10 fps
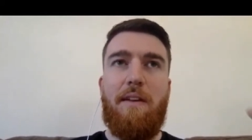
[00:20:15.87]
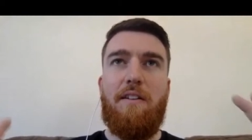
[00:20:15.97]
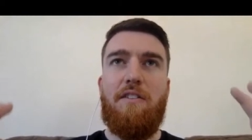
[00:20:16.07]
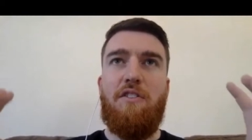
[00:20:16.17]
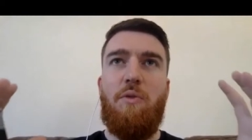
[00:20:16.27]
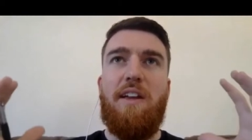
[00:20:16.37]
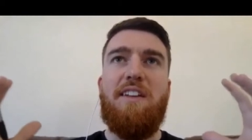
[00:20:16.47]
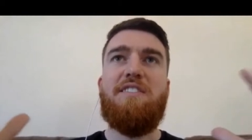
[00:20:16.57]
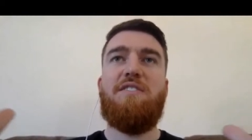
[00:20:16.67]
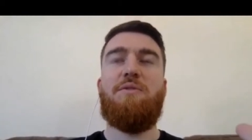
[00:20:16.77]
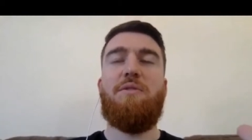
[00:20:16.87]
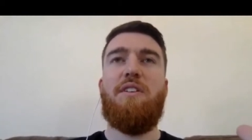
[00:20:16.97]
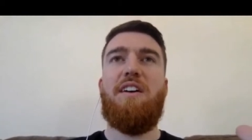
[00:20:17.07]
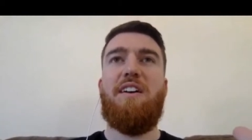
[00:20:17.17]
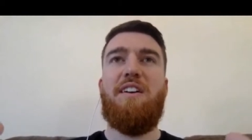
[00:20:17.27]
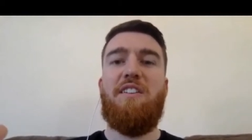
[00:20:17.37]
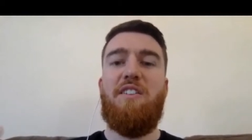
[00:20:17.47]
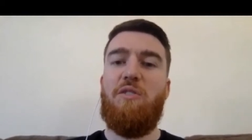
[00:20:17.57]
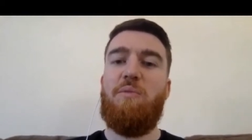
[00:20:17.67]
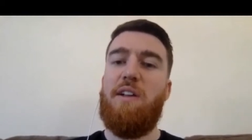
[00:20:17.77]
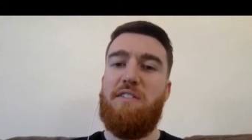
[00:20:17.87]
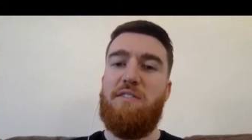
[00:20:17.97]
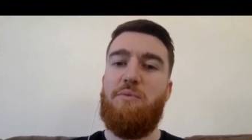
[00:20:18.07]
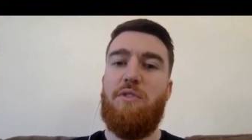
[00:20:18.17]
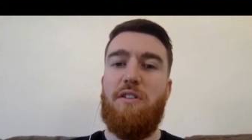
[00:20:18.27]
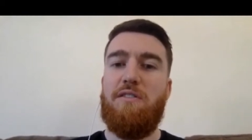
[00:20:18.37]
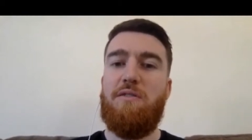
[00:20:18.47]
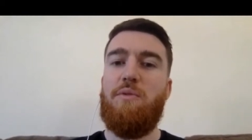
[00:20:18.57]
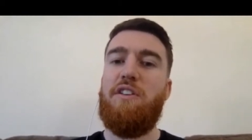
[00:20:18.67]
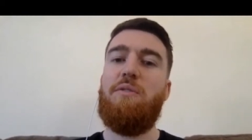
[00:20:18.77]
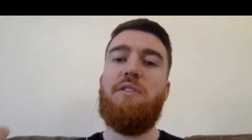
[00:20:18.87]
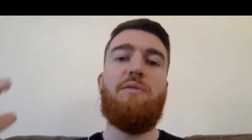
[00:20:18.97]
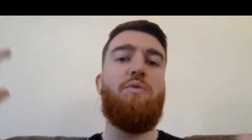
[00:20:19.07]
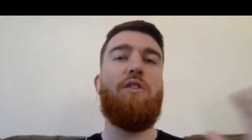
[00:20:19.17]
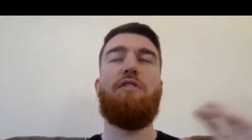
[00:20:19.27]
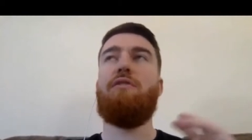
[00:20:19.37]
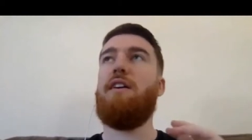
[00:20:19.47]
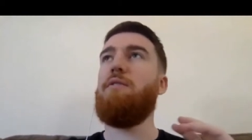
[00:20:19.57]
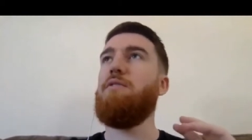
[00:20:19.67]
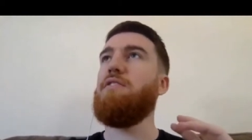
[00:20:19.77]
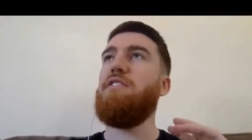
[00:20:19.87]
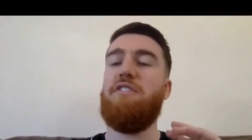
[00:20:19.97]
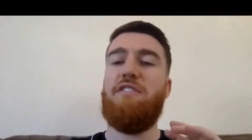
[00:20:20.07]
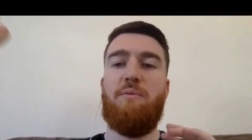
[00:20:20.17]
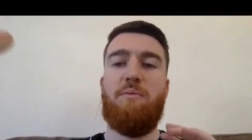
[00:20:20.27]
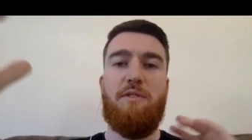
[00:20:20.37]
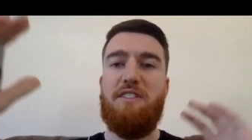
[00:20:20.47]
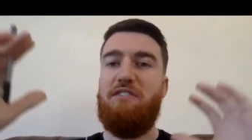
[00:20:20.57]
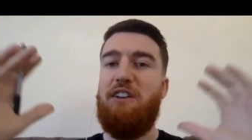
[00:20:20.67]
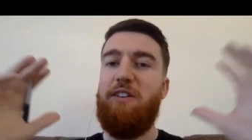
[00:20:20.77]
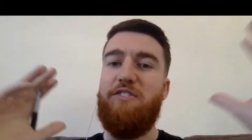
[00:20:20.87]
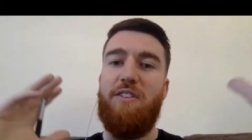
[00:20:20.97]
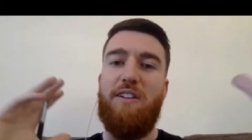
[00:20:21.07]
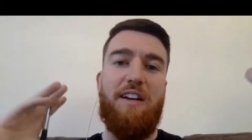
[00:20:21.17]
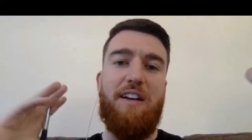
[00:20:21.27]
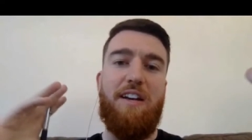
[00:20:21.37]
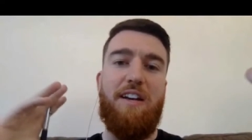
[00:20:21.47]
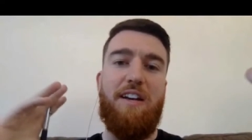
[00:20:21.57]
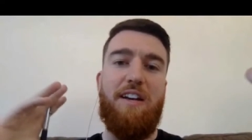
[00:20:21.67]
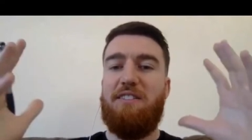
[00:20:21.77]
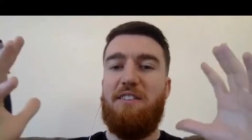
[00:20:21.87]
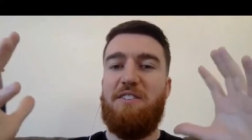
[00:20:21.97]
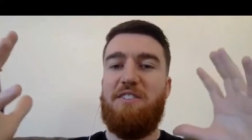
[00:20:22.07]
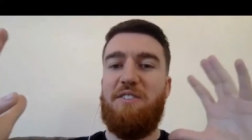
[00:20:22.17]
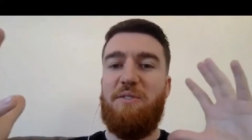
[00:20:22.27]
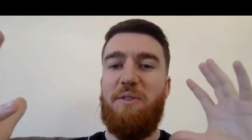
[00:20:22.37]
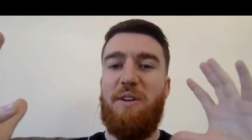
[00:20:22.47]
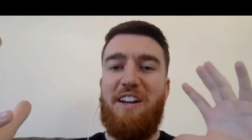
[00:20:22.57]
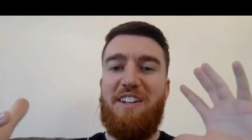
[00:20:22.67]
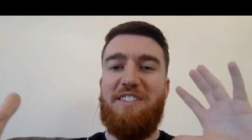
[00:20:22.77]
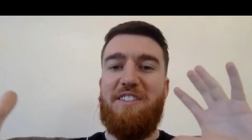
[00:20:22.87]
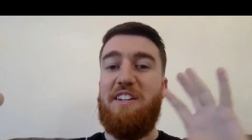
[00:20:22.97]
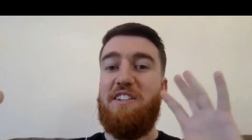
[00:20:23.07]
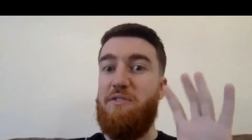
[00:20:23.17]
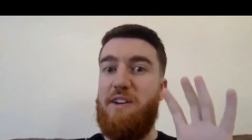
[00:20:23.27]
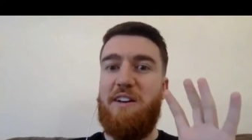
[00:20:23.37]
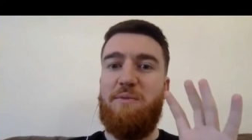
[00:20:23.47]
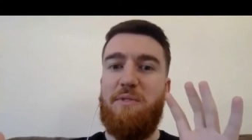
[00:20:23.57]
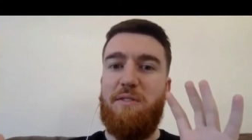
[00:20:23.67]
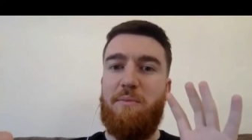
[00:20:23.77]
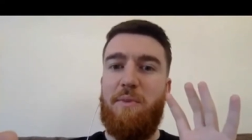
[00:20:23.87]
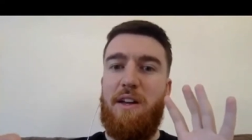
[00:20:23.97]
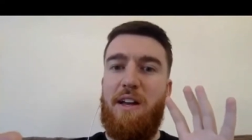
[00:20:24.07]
going into uh, an augmented world where you can walk around your numbers and around your letters and start to, to interact with them.